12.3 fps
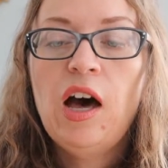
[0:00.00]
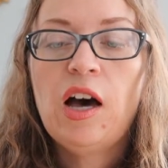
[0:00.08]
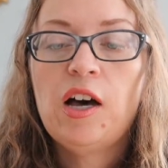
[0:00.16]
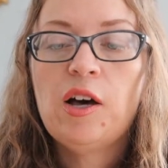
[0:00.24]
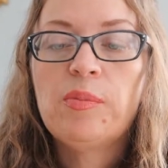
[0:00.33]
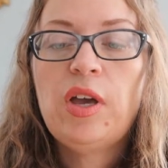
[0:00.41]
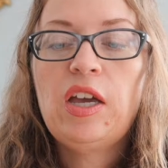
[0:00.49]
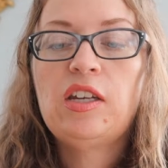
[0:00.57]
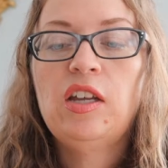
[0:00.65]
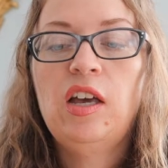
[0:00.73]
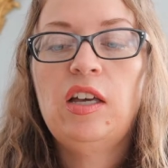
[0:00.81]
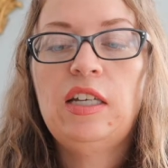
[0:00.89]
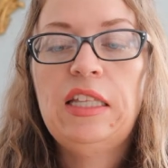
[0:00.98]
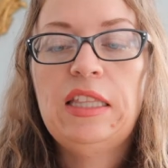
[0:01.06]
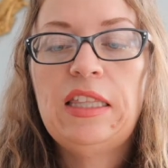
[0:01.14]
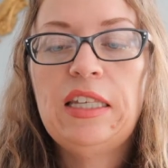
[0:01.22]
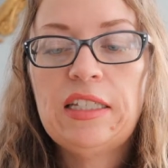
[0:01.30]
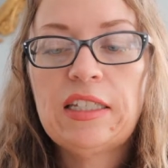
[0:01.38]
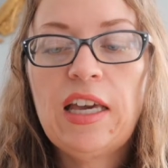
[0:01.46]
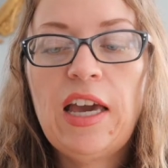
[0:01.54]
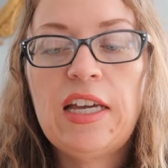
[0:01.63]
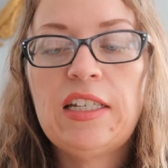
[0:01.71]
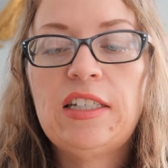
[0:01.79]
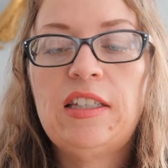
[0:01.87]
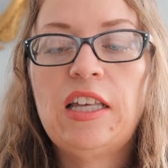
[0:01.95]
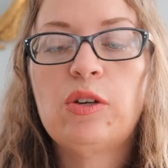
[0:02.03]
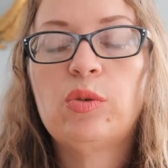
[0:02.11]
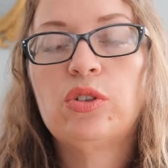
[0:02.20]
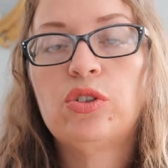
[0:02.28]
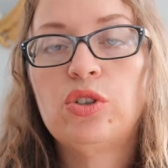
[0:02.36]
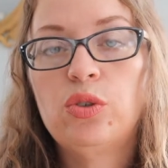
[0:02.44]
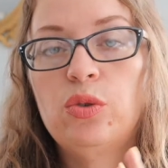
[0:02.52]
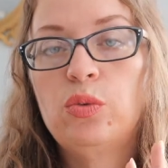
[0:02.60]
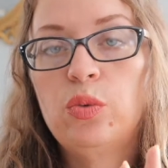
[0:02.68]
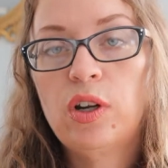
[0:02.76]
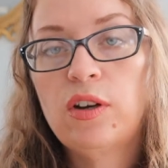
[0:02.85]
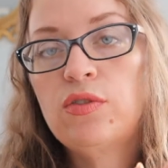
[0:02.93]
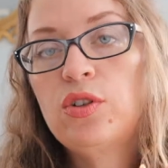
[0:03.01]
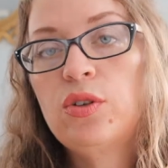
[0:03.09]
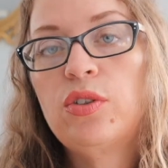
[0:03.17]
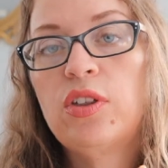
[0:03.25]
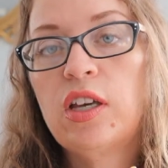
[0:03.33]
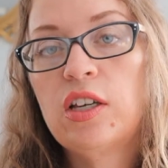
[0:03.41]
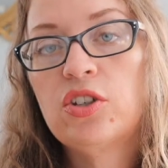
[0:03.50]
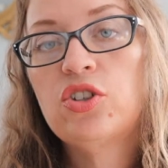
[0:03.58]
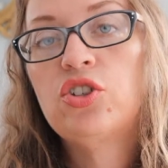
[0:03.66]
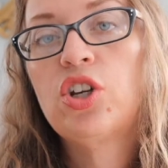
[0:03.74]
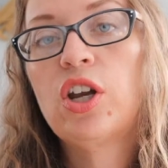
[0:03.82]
And in this case, they will do one of two things.